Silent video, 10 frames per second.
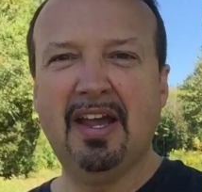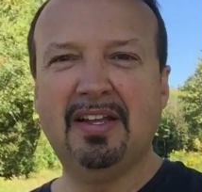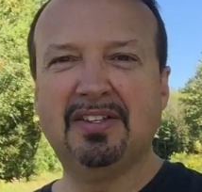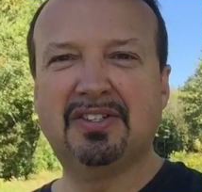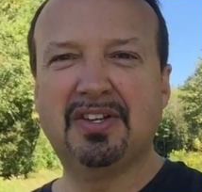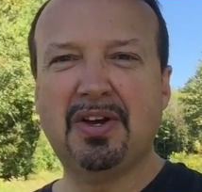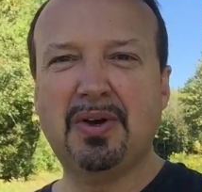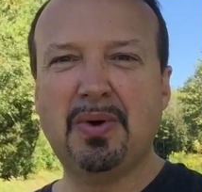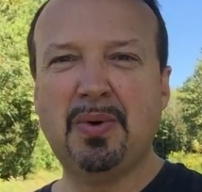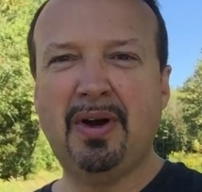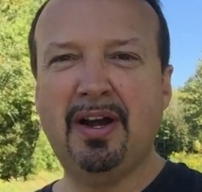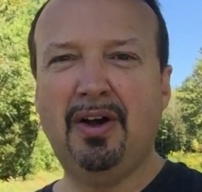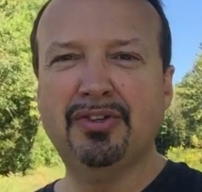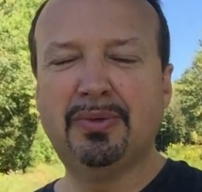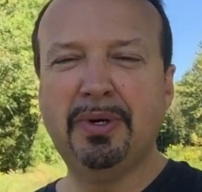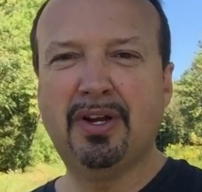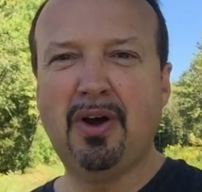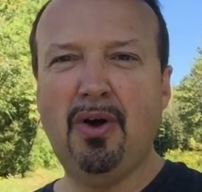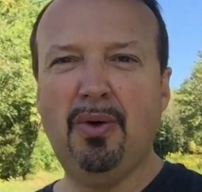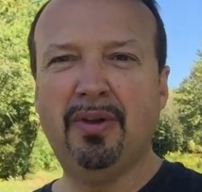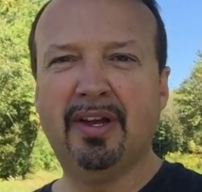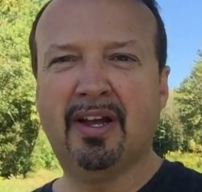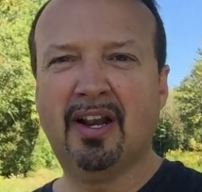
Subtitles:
And so I also recall a